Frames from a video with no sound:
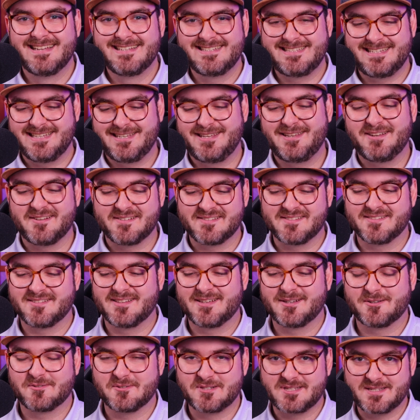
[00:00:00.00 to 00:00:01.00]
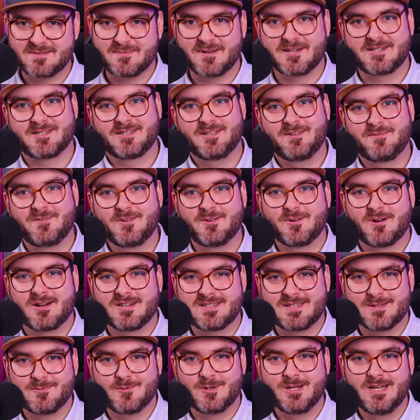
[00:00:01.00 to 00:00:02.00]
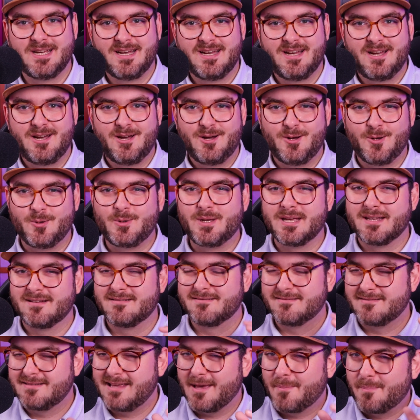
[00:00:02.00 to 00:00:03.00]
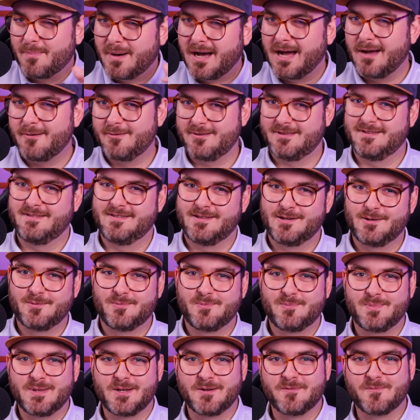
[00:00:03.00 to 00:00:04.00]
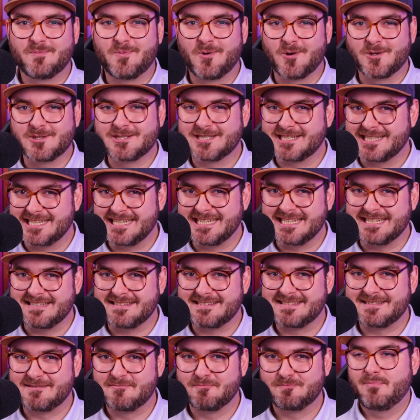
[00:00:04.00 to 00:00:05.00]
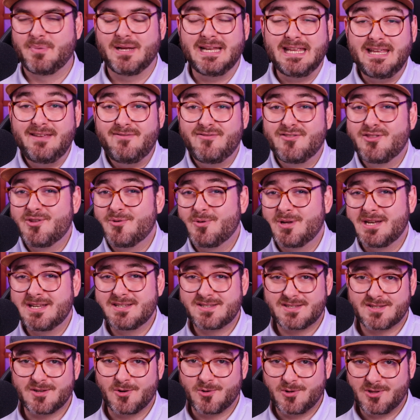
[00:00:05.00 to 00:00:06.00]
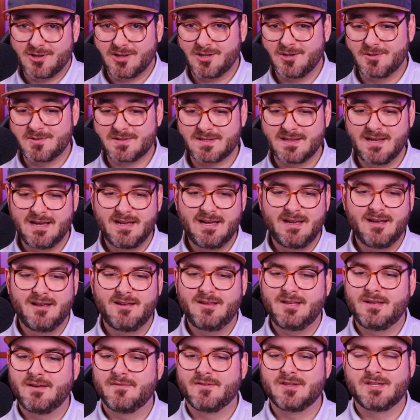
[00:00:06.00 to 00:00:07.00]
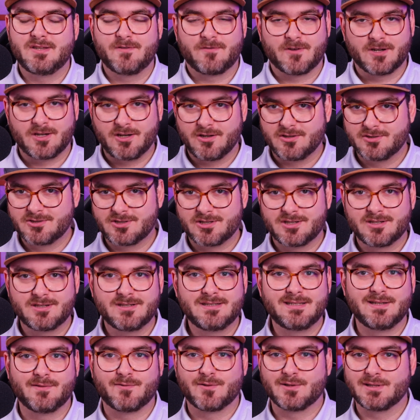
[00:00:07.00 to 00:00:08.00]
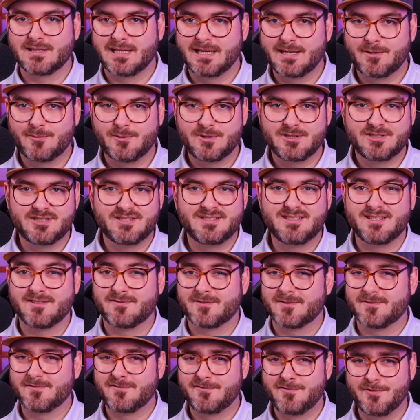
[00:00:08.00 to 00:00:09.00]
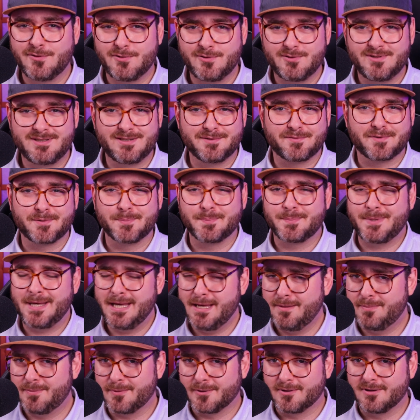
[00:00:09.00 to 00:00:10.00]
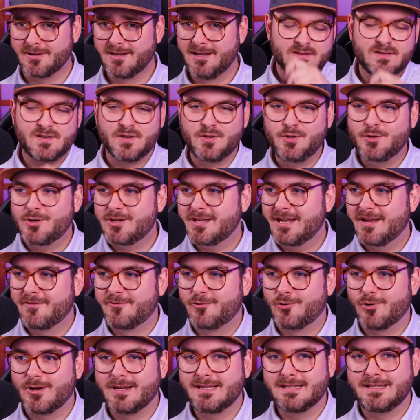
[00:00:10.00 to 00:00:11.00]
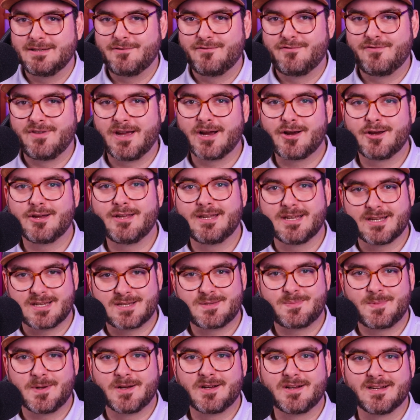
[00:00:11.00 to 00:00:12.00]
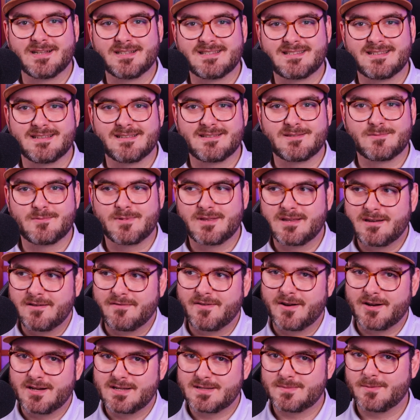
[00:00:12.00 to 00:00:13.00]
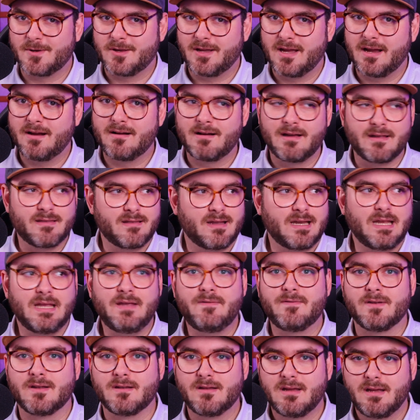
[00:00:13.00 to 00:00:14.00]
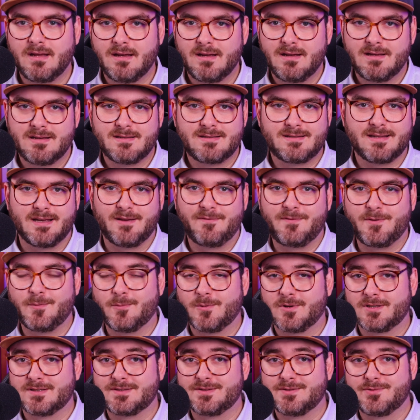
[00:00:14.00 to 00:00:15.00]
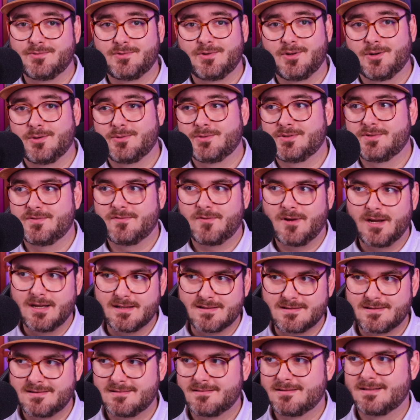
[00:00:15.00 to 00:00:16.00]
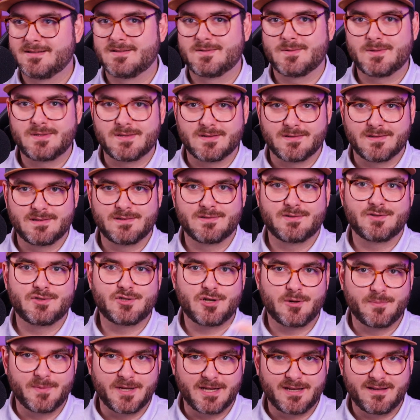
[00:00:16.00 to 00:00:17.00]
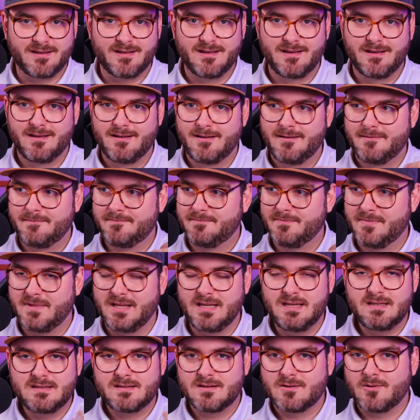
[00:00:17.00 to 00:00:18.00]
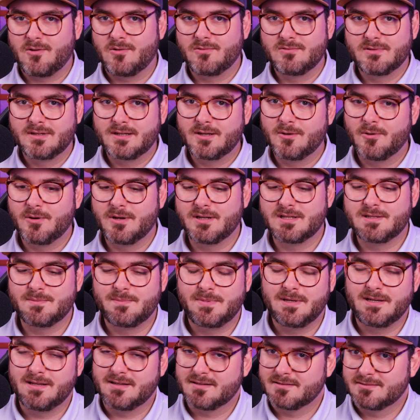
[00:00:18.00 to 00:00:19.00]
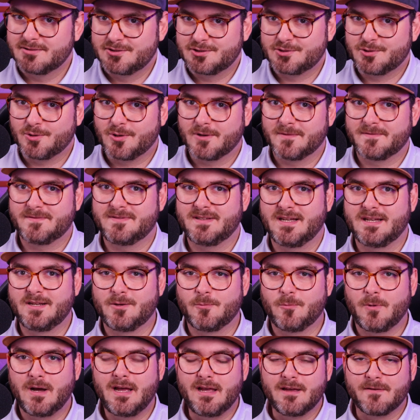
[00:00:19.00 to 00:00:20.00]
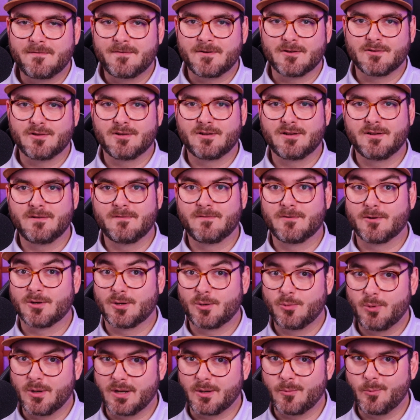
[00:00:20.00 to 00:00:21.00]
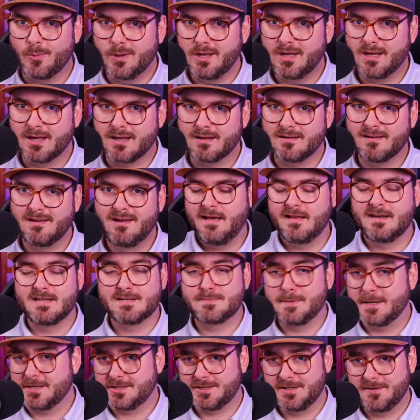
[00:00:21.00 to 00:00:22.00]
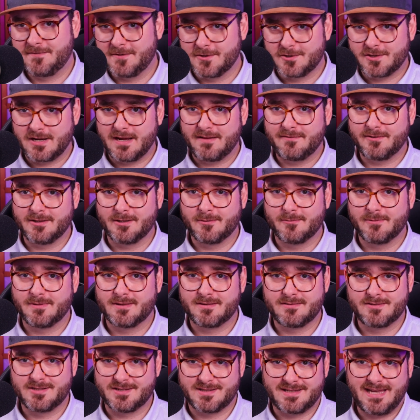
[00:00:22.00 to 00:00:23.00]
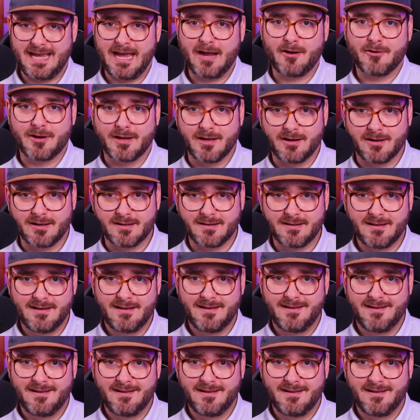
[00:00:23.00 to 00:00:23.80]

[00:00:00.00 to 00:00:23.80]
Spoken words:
to hear the language, especially if you are someone who can get by with a little bit of Portuguese. But even though it is so close, you have a different culture, different language, different food, different people. So you can have greatly varied experiences within a very small area. And then even, say, if you want to go to France, to Switzerland, to Germany, these are only going to be a short flight away if you're looking for a quick weekend. And especially if you're traveling with just carry-on,